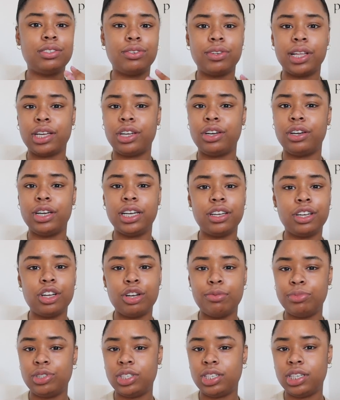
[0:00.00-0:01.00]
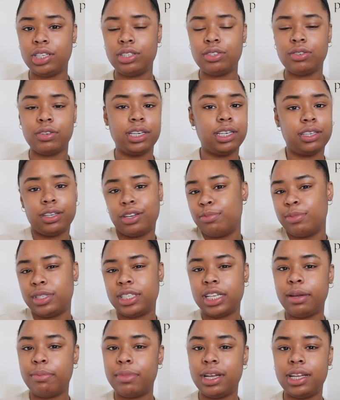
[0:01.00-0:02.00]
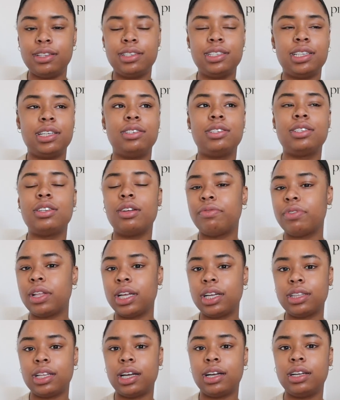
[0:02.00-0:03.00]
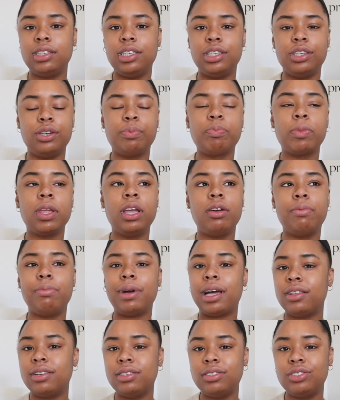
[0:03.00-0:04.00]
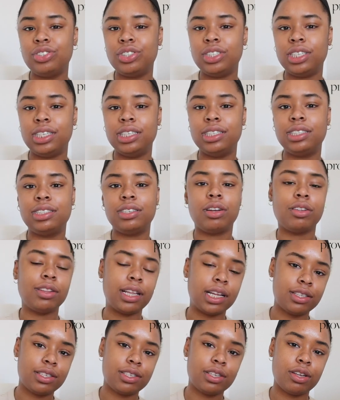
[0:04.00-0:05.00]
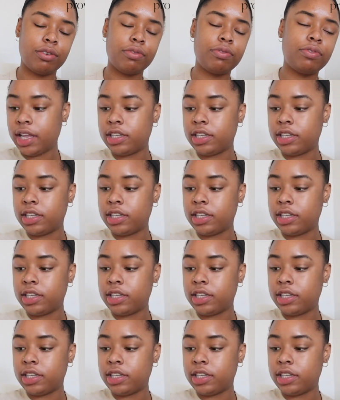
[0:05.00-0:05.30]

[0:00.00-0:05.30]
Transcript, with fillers: So like your income sheets or income statements and stuff like that, you know, balance sheets, all that stuff.